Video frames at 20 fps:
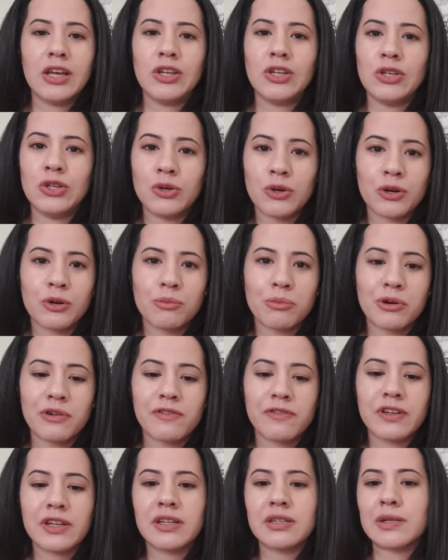You're not
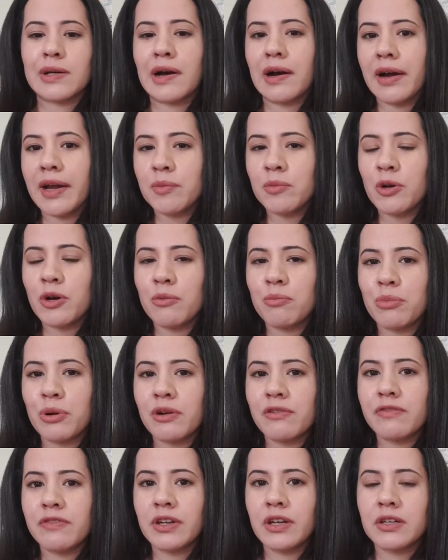perfect. I'm not
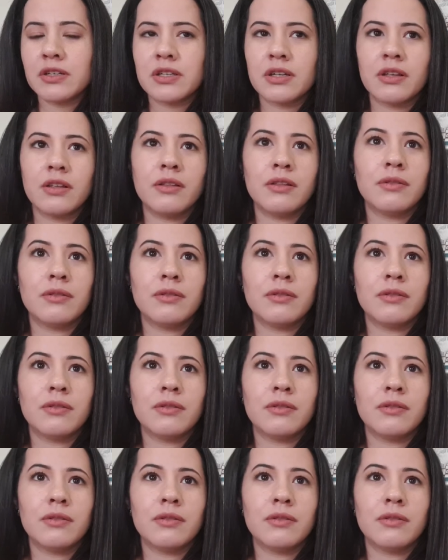perfect.